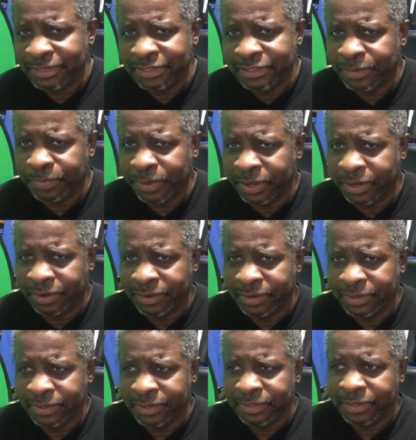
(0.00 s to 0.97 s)
disappear?
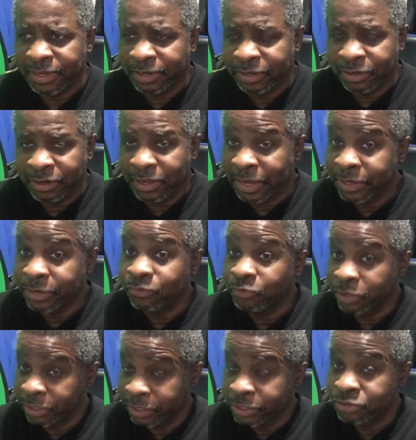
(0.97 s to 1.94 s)
And it could have ended
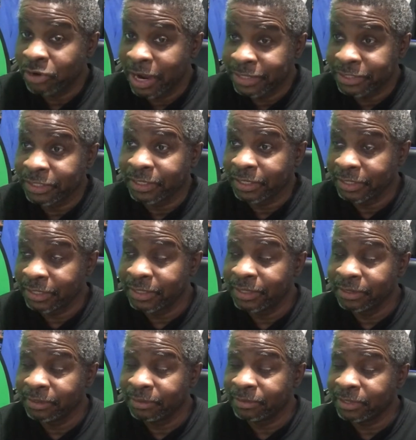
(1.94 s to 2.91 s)
really tragically,
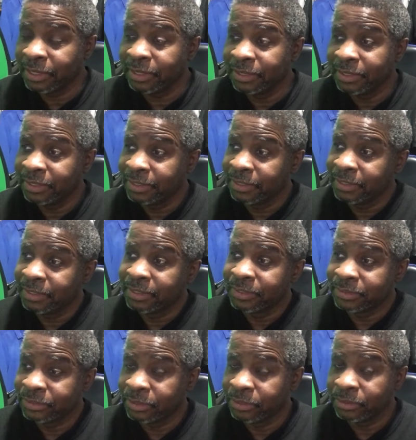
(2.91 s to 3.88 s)
okay?
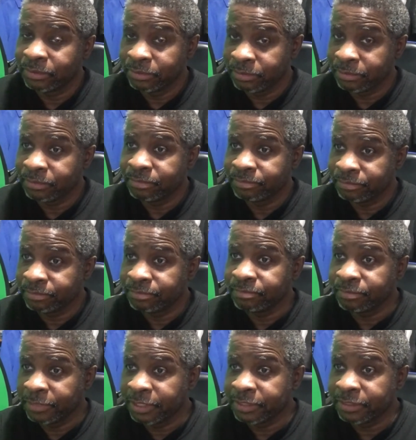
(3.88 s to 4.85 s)
So
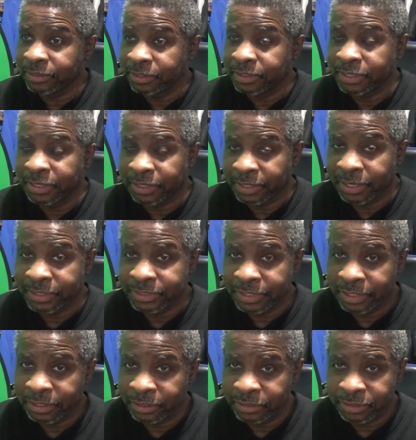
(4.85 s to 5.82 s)
that's a good thing. Like I
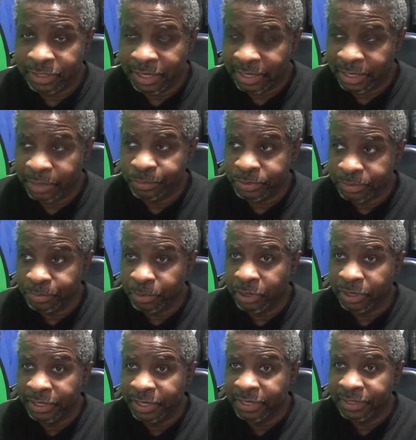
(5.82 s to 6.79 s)
said, that kid was
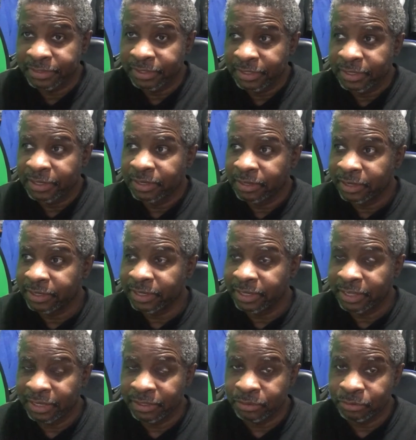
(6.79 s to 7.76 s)
smart.
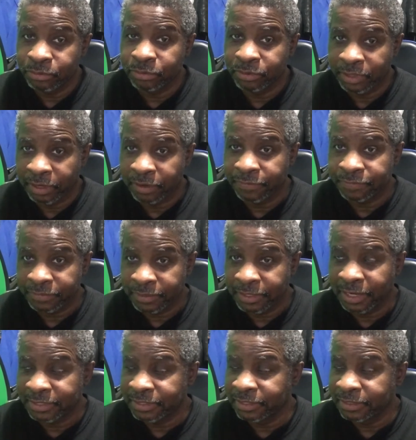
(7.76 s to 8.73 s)
Luckily, he knew enough
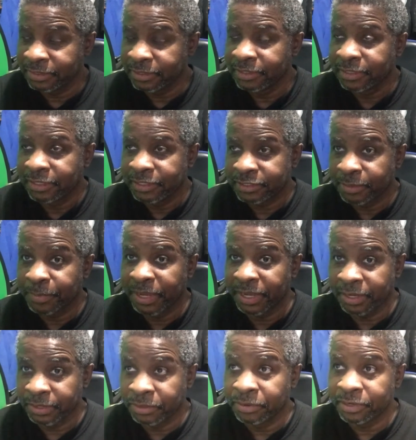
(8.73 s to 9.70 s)
not to
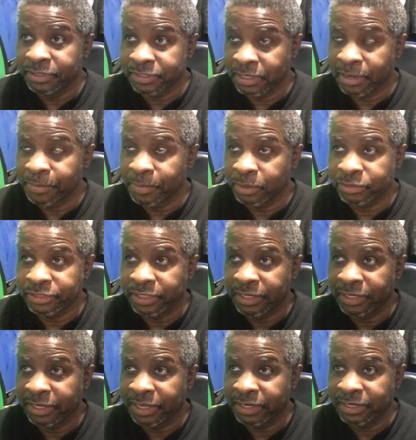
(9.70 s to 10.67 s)
make a noise, a
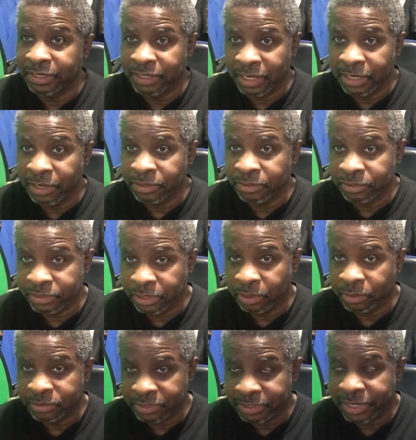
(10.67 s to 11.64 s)
commotion, and get another
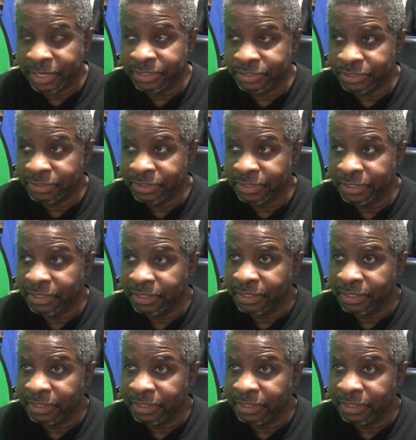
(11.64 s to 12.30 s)
adult's attention,